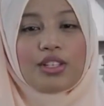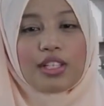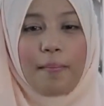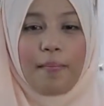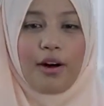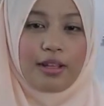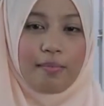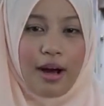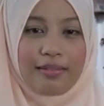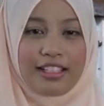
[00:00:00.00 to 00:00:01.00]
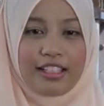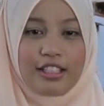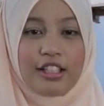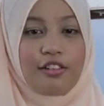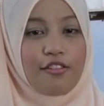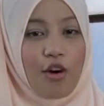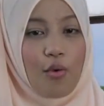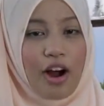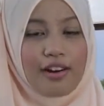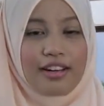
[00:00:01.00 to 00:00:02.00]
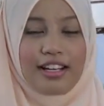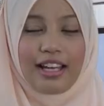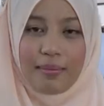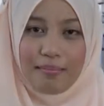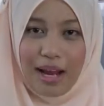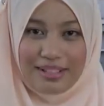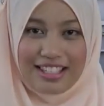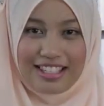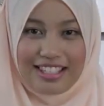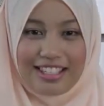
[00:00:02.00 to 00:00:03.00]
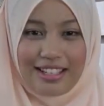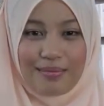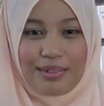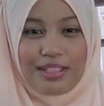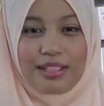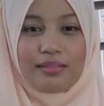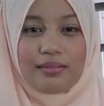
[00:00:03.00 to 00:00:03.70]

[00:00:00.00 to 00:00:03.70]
support the pipe conduit for wiring and plumbing systems.